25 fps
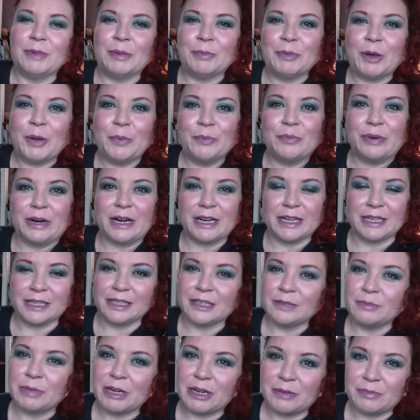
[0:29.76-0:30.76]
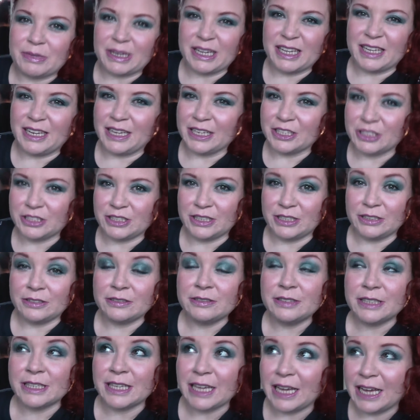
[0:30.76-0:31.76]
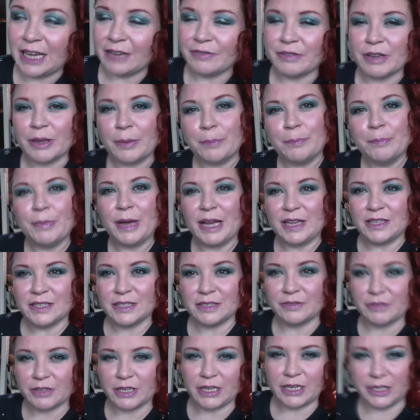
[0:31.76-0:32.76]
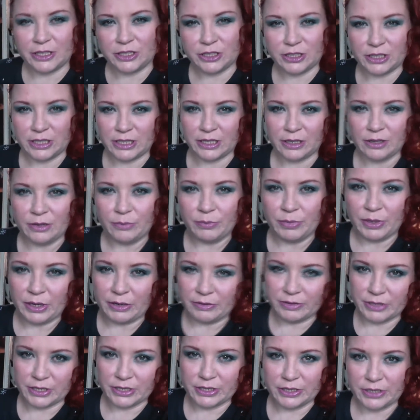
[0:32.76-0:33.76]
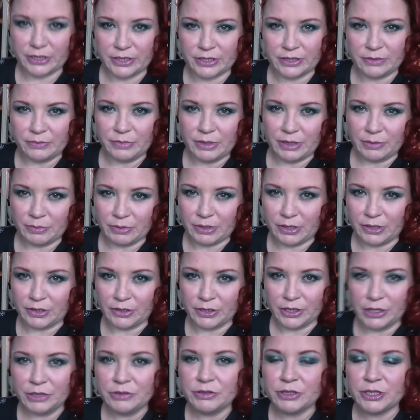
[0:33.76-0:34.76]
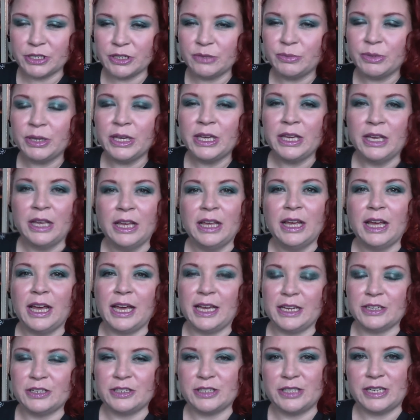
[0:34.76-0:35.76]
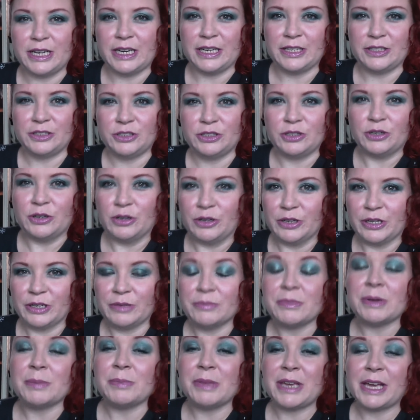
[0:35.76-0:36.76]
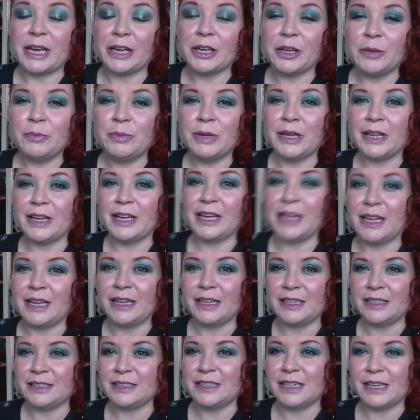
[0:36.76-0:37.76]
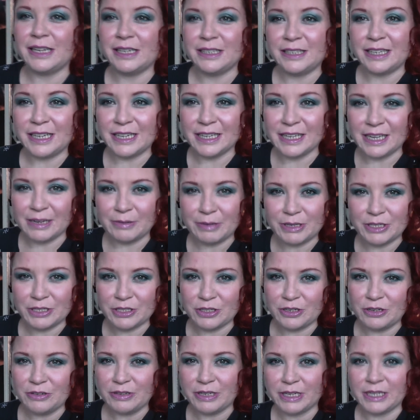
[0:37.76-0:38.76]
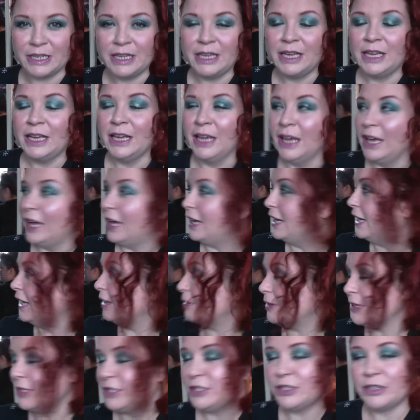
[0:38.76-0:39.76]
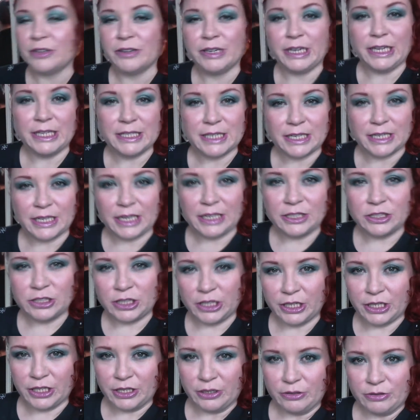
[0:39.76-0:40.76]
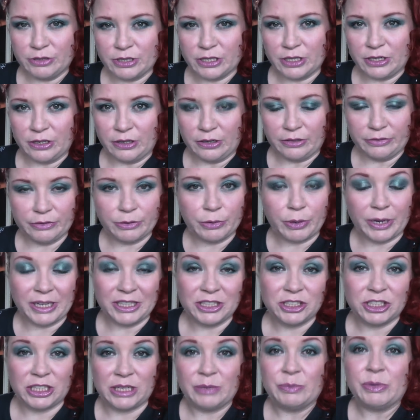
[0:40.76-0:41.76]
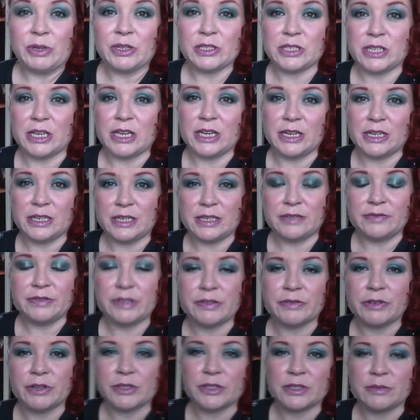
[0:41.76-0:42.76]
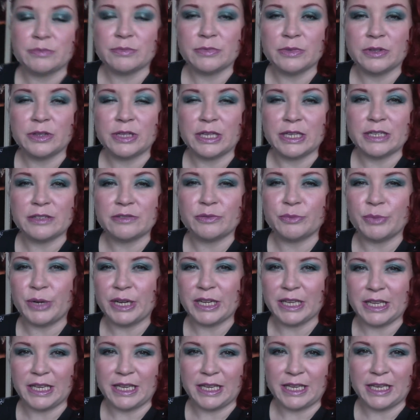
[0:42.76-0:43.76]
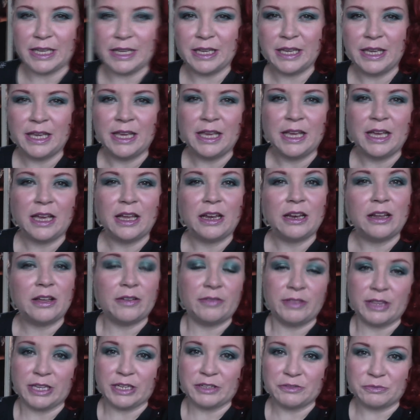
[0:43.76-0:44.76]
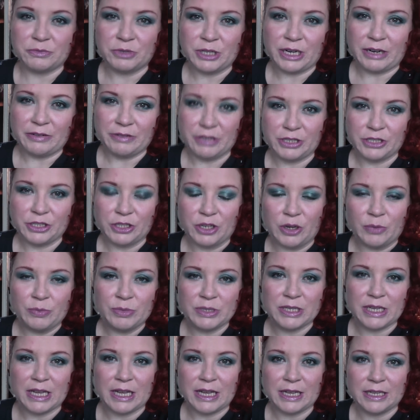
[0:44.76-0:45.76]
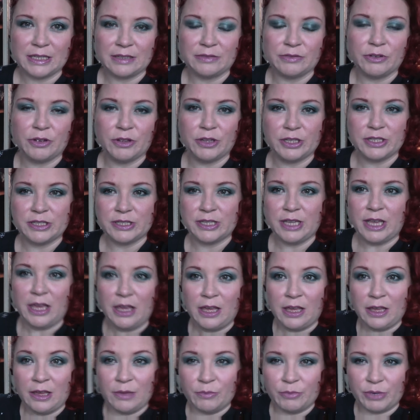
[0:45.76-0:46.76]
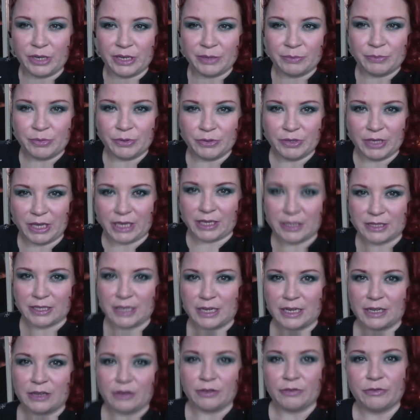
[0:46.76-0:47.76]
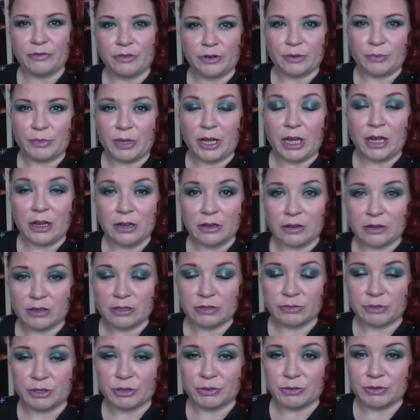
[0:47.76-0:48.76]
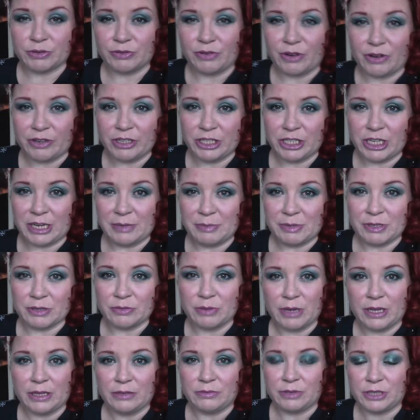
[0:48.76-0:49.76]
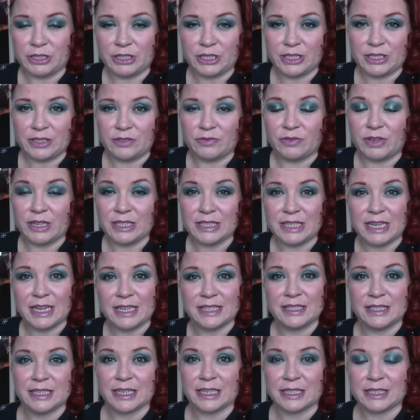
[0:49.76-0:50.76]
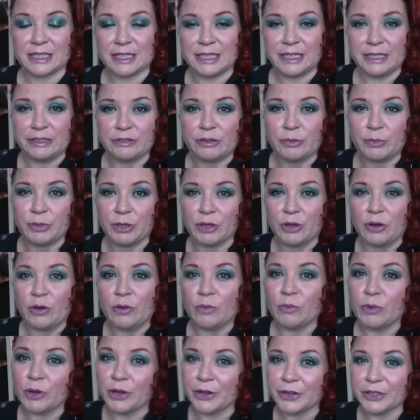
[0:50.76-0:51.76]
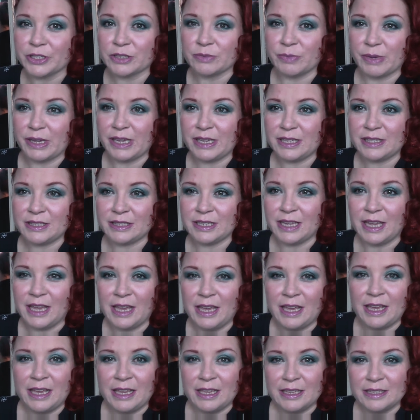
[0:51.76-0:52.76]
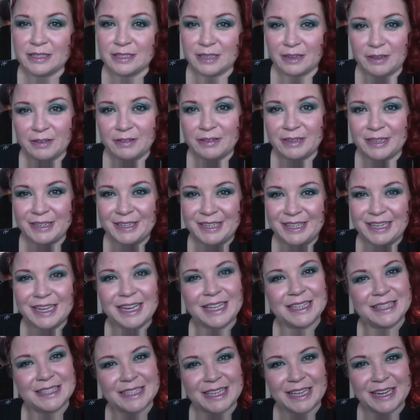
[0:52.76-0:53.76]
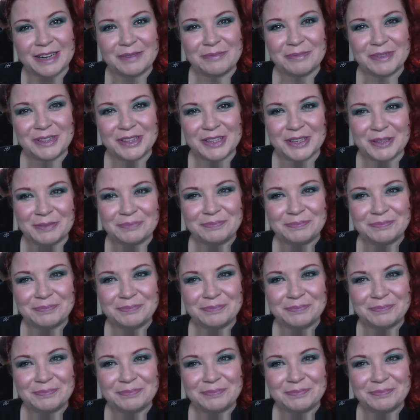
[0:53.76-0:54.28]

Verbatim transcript: I'm not bragging about my collection. I don't think I have a massive collection in comparison to some people on YouTube. I just enjoy my makeup and I like how I store it. And how I store it is I actually use a lot of quite cheap alternatives. I've got some things from Ikea, a lot of things from charity shops and I've got this brilliant bookcase that I got from Argos which was very cheap as well which is fantastic to clear up your workspace. So let's get on with it.